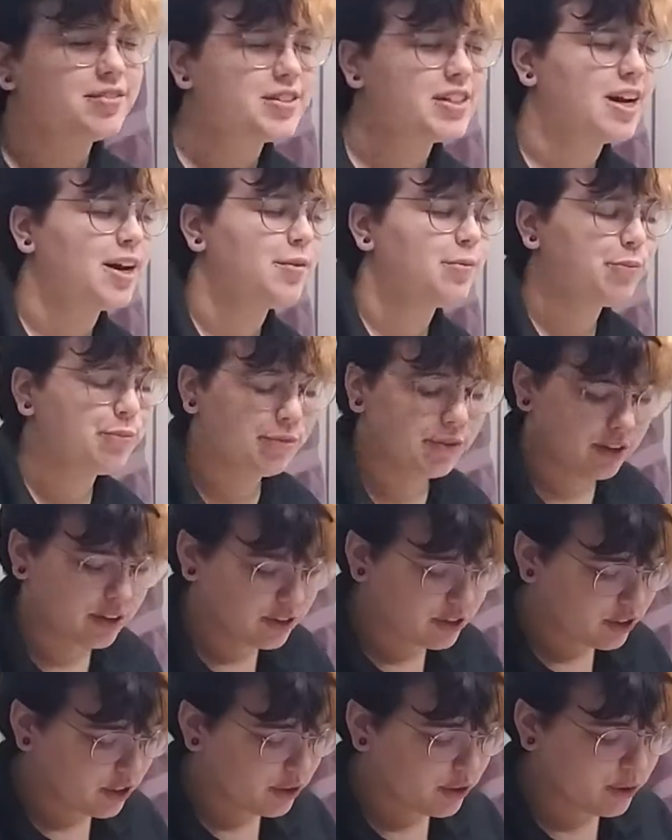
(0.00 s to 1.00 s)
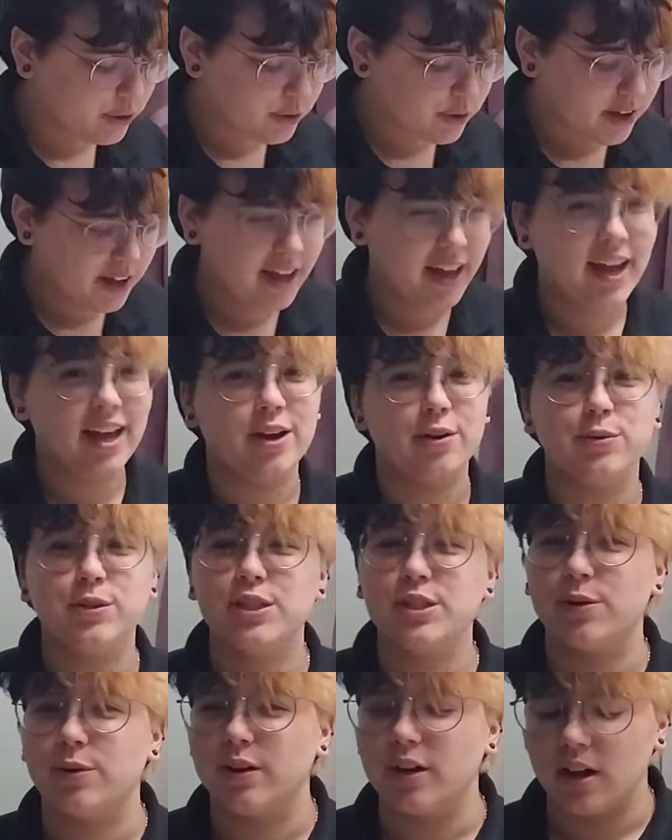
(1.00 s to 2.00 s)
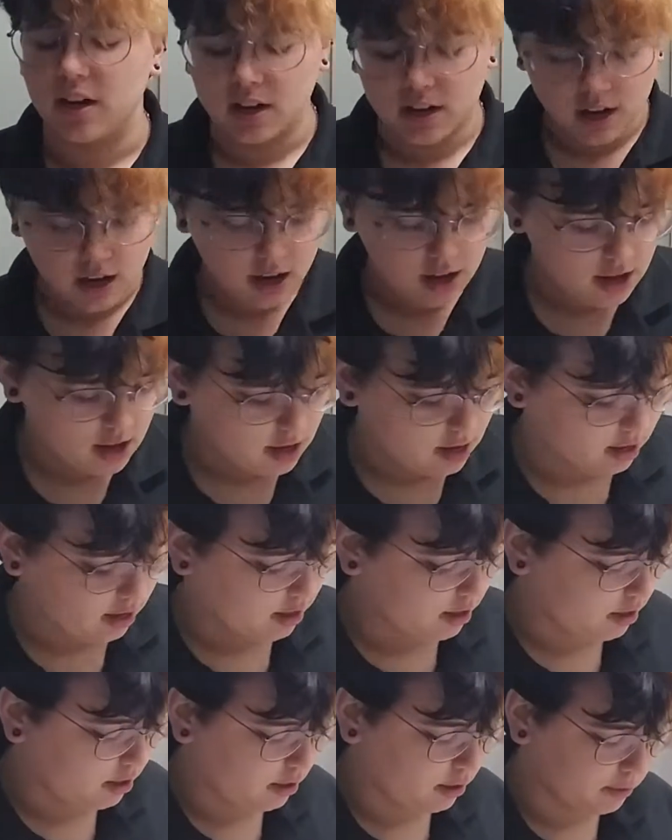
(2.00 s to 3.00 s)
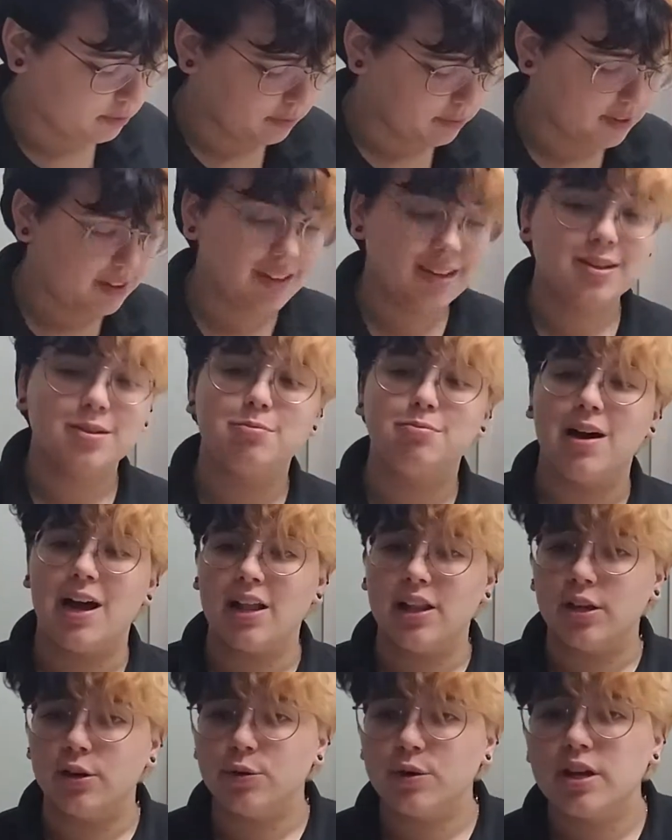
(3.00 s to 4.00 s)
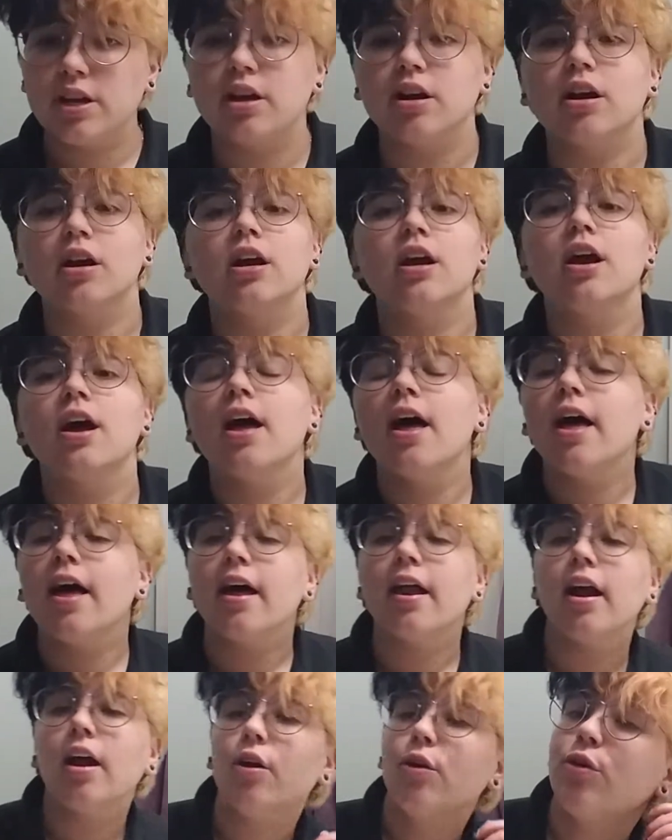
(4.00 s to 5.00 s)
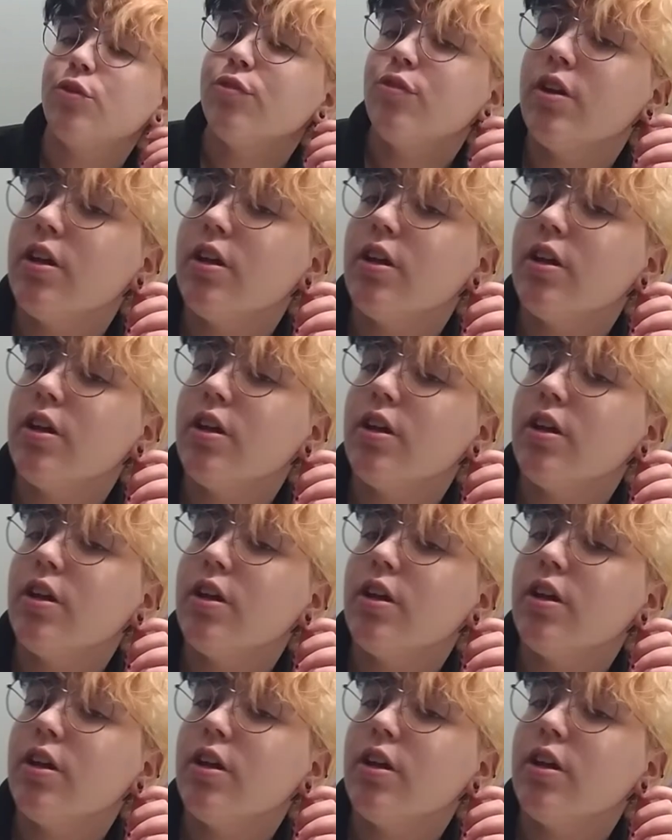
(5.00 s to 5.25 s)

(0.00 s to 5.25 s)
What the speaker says: time. So, hey, what's going on? Milo here. I don't know if you